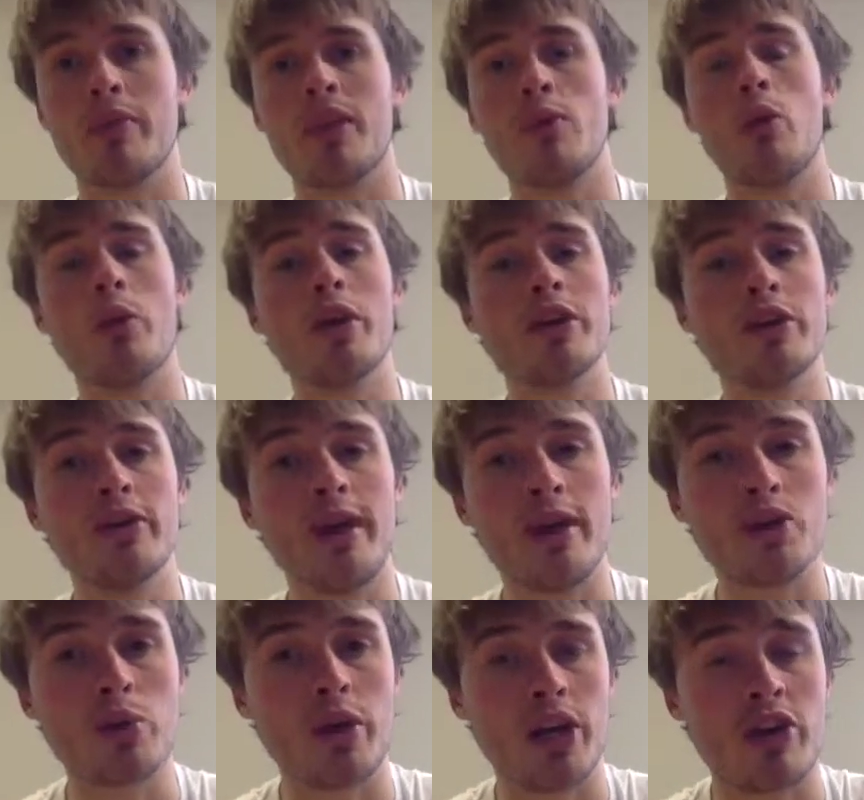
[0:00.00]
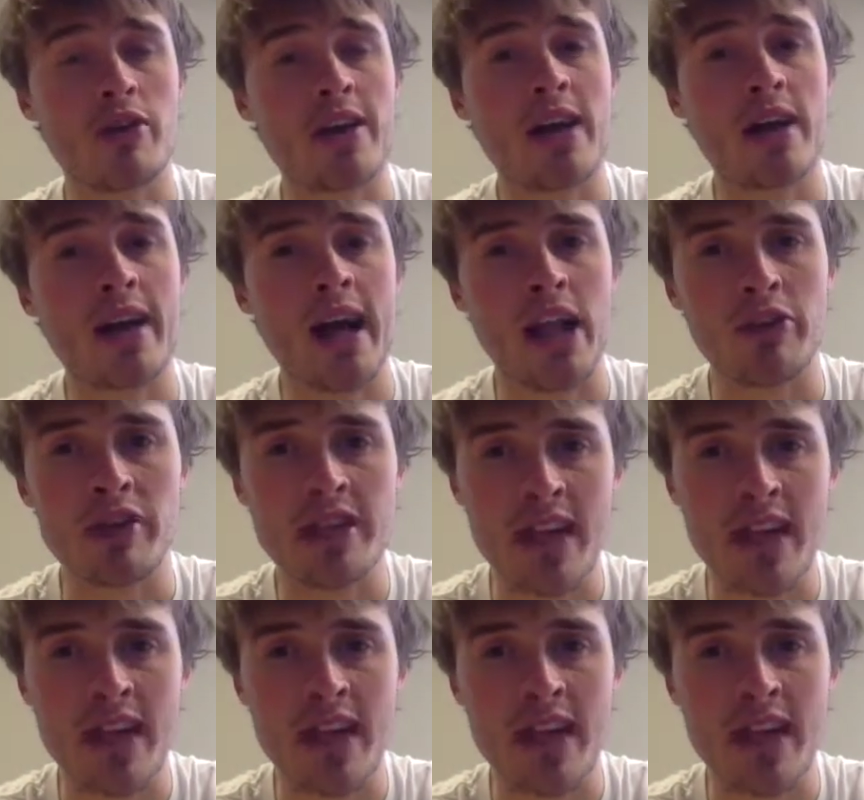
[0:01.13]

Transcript: Now what we're going to do now is we're going to create our calorie